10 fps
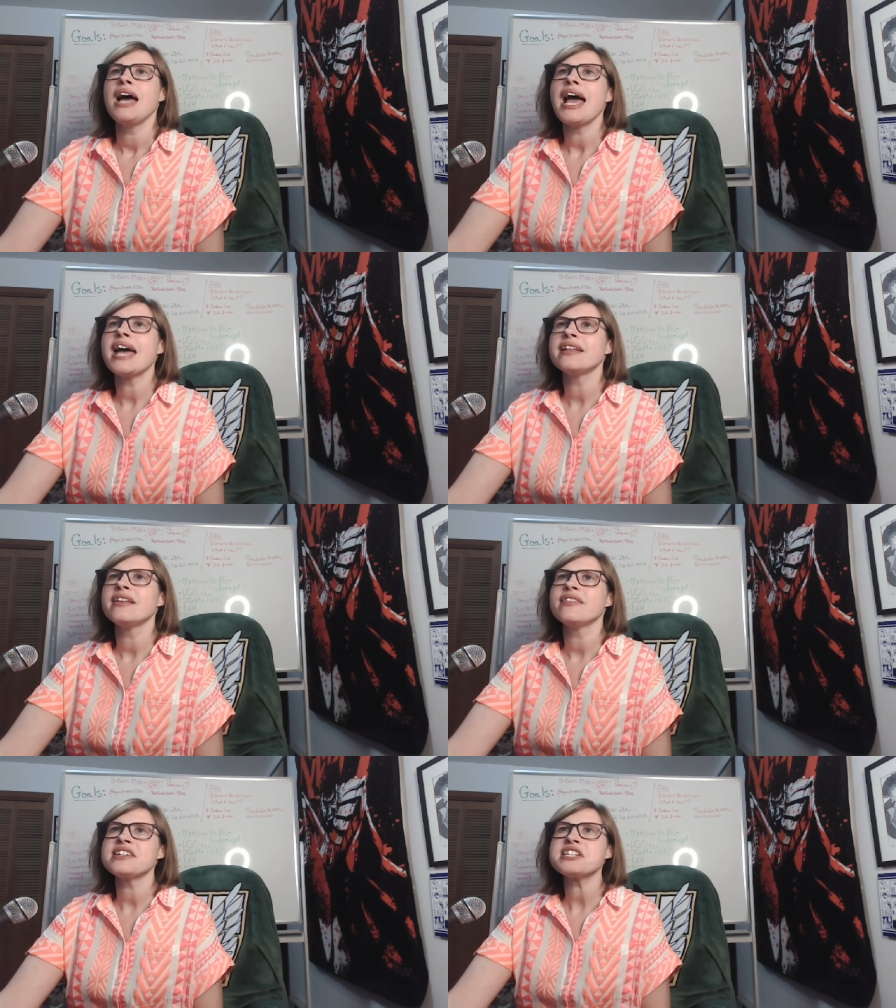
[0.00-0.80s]
And
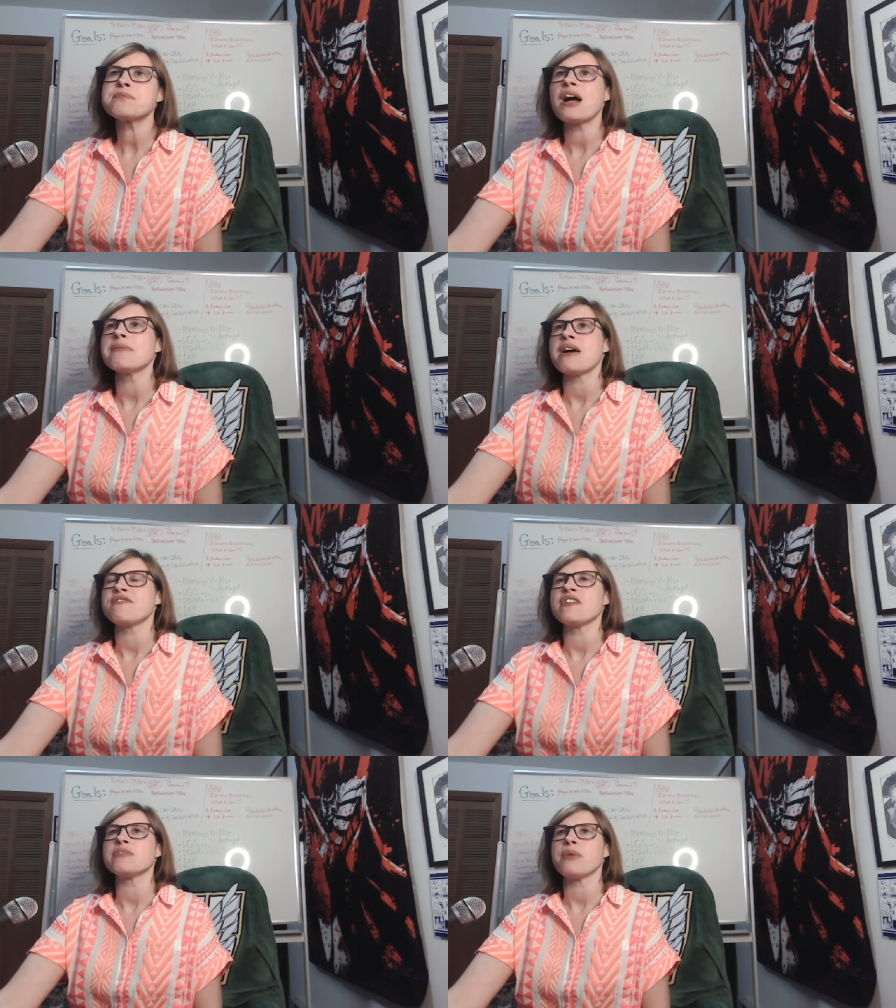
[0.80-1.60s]
this is probably my
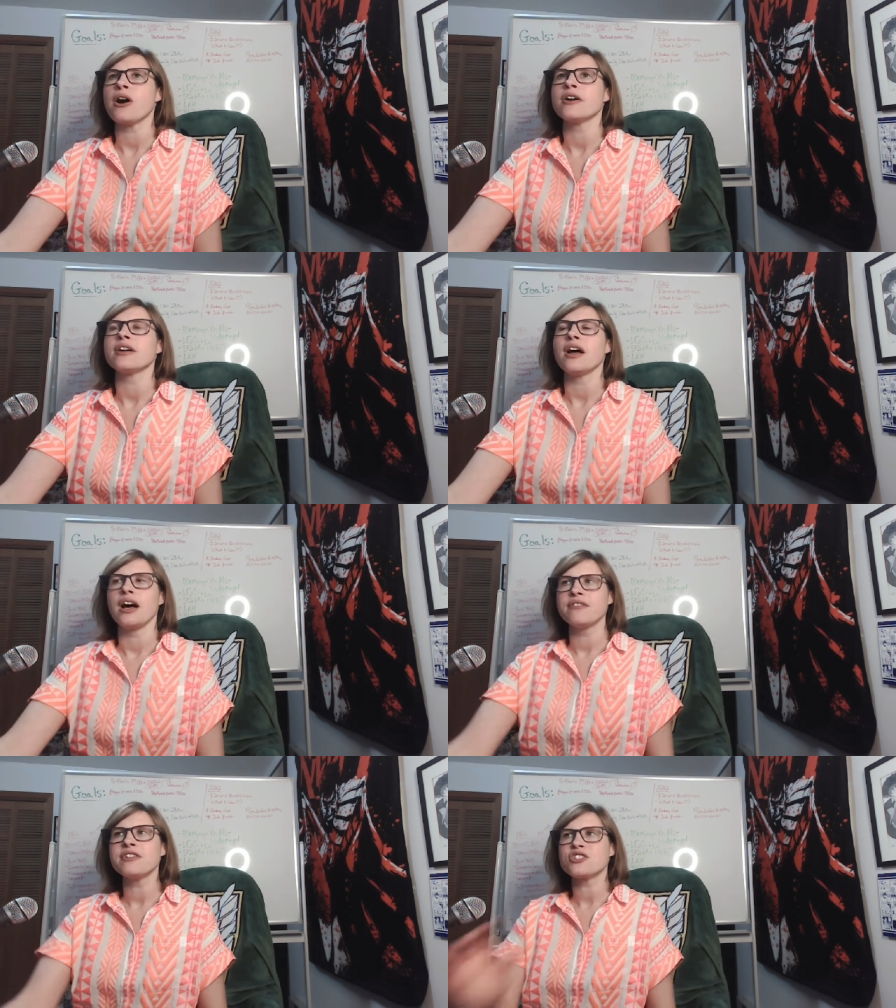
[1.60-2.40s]
favorite part
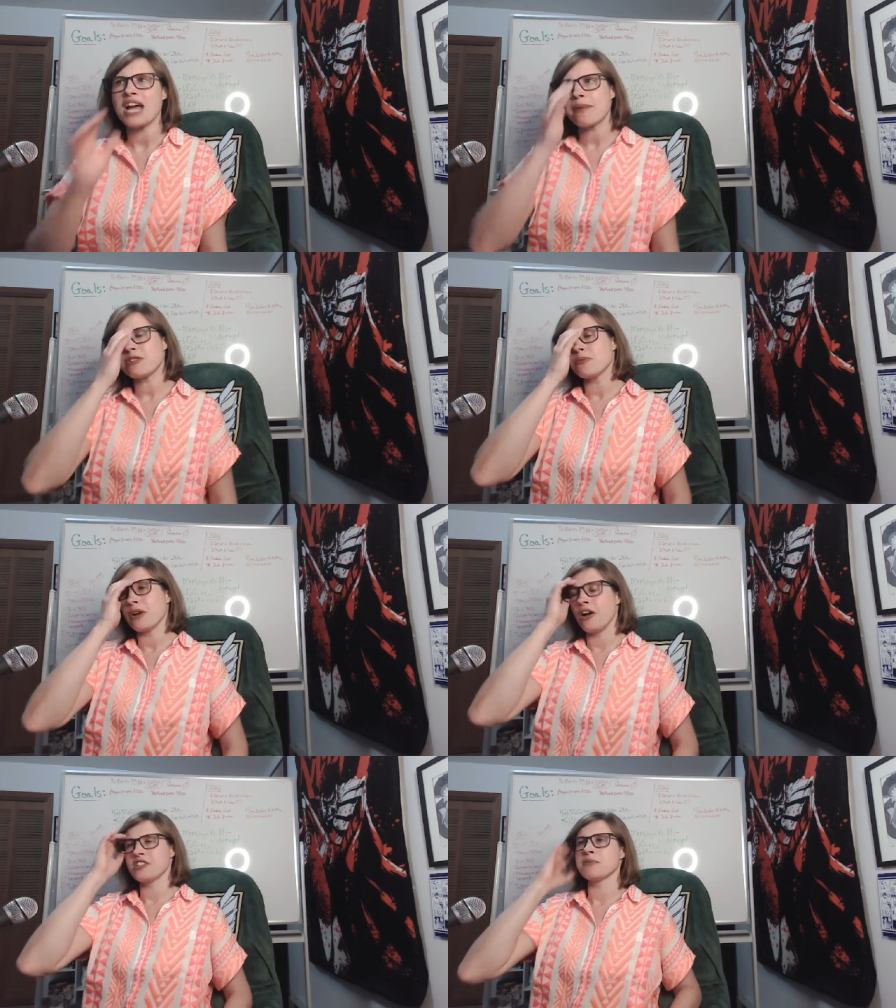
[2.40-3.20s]
of the chapter, but
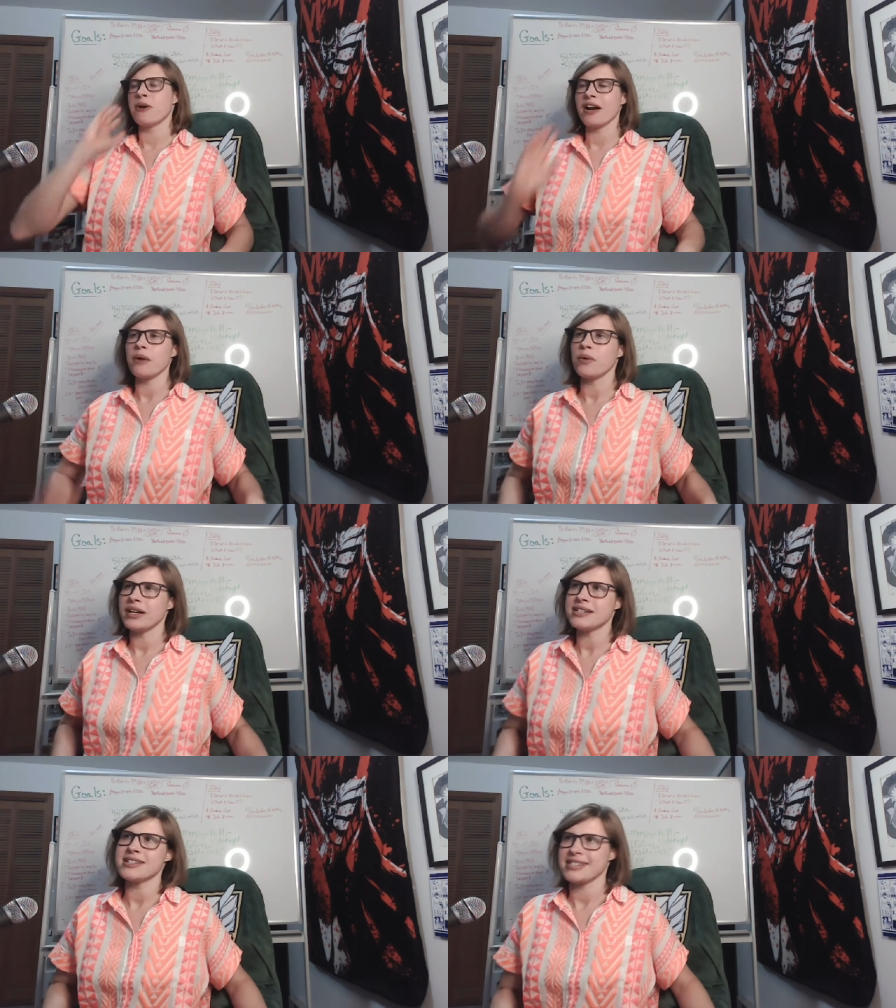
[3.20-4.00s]
also the part I
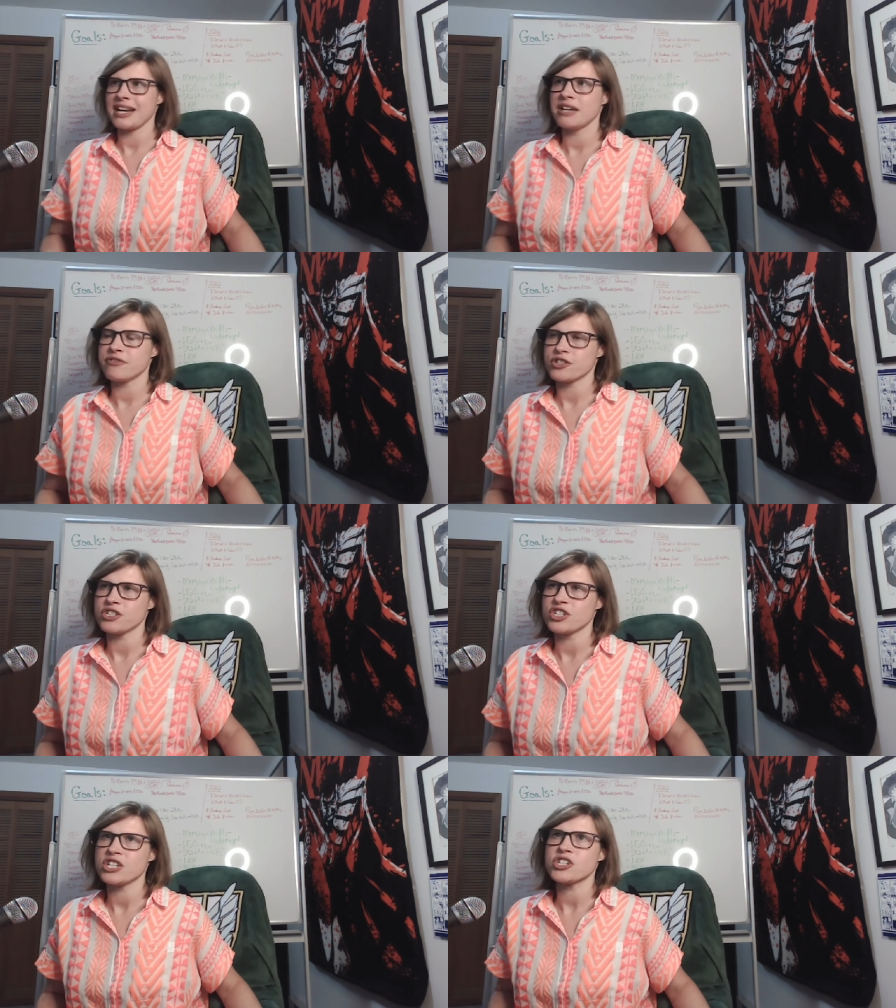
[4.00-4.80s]
wanted to stand up for
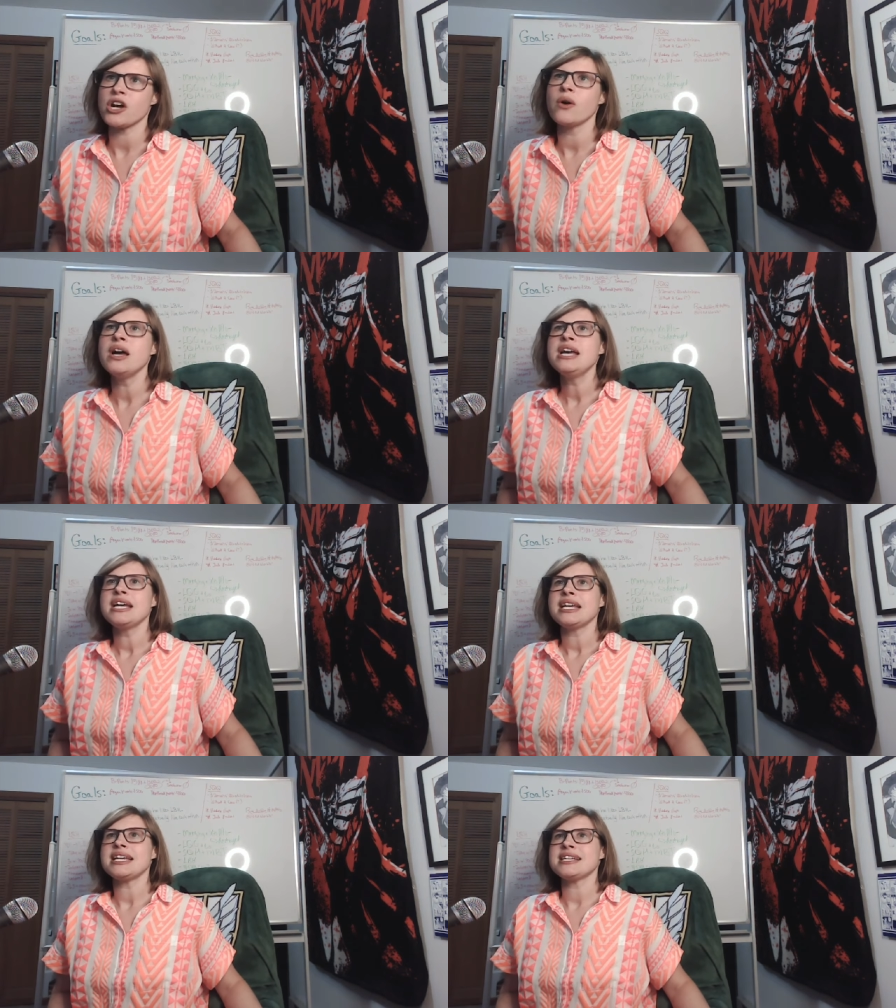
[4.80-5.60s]
Shen Qingqiu
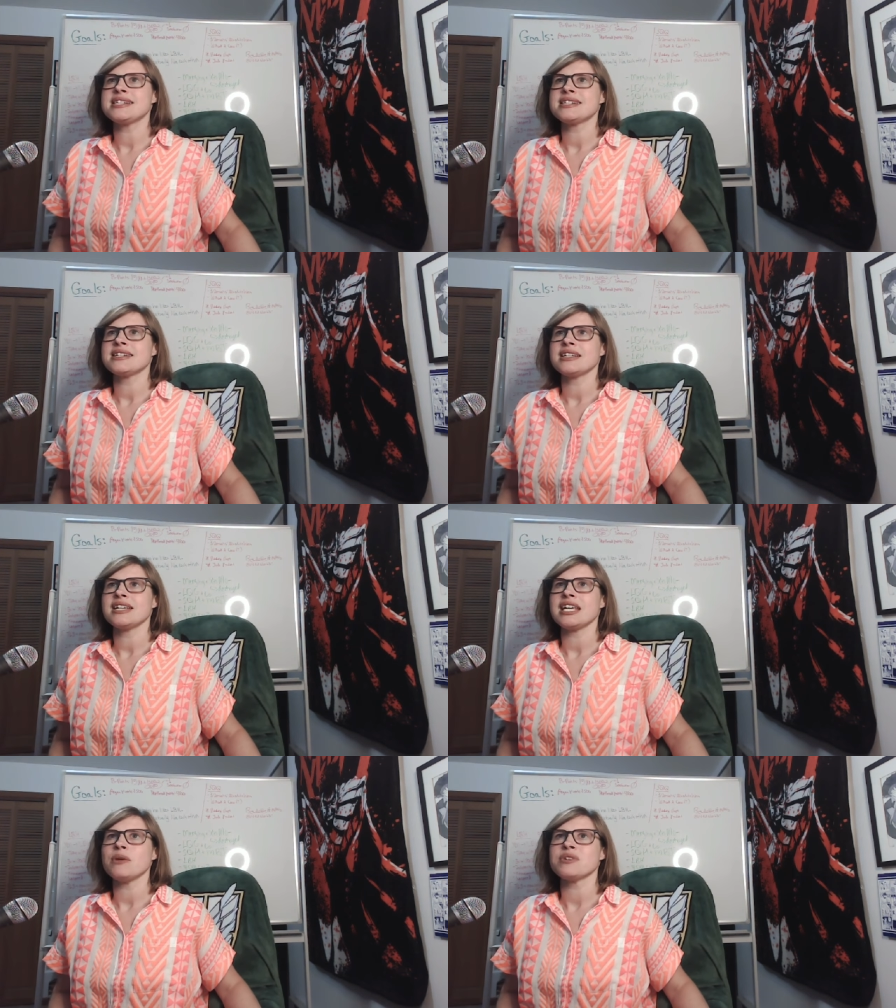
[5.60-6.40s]
is
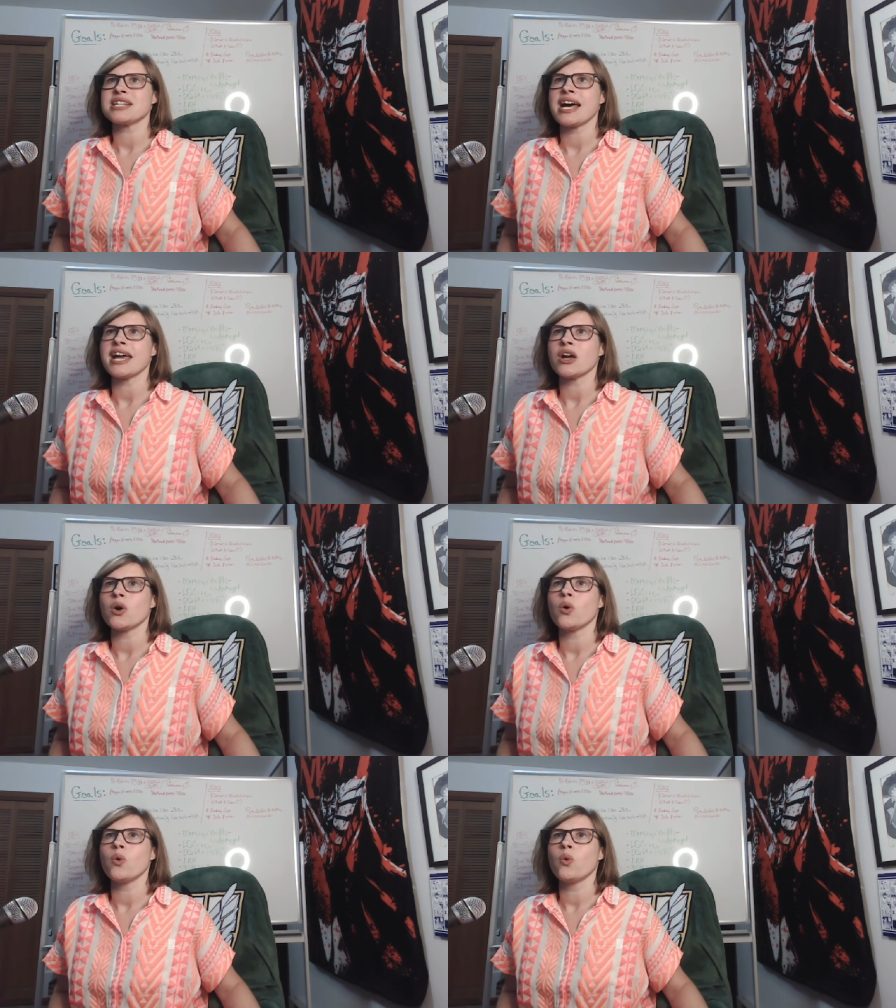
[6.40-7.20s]
he was like,
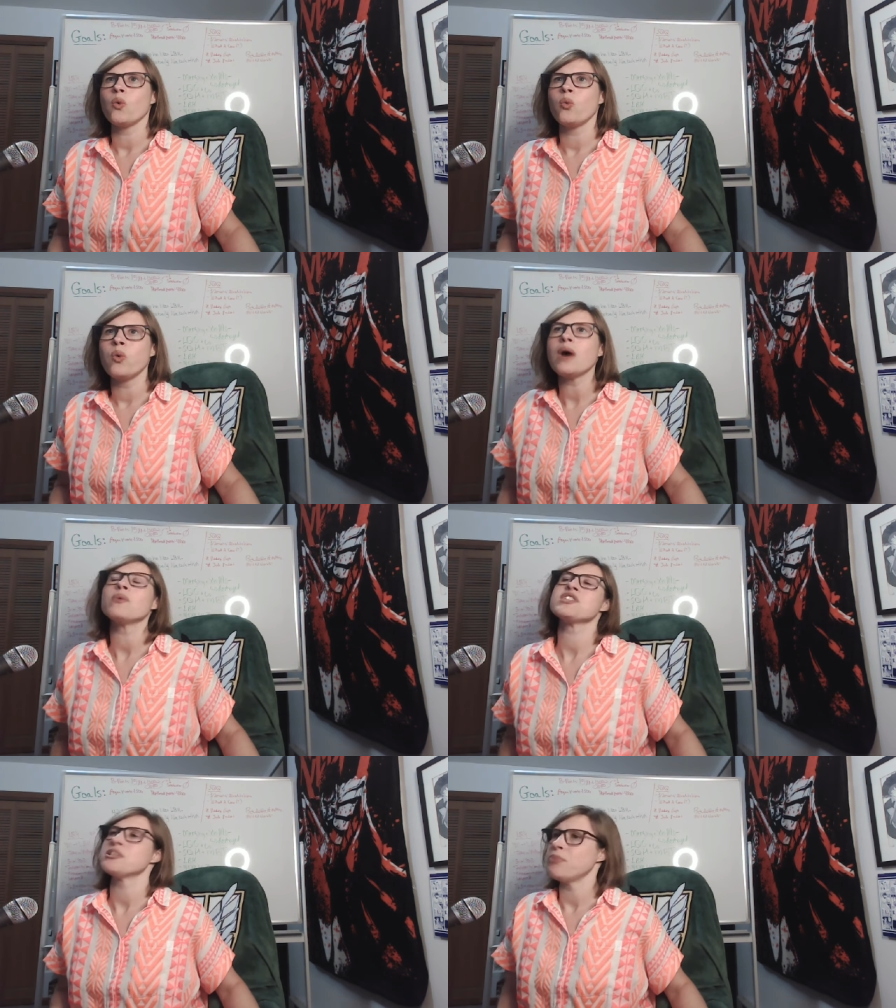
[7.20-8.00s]
what
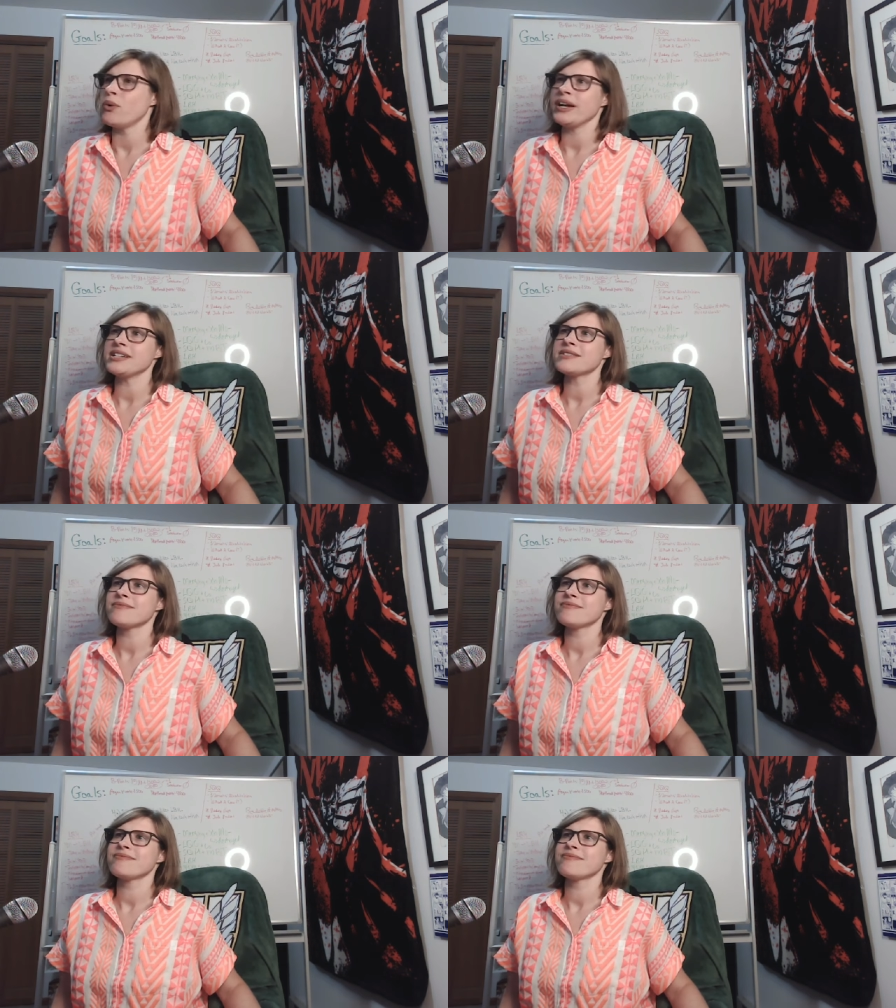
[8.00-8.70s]
was the point?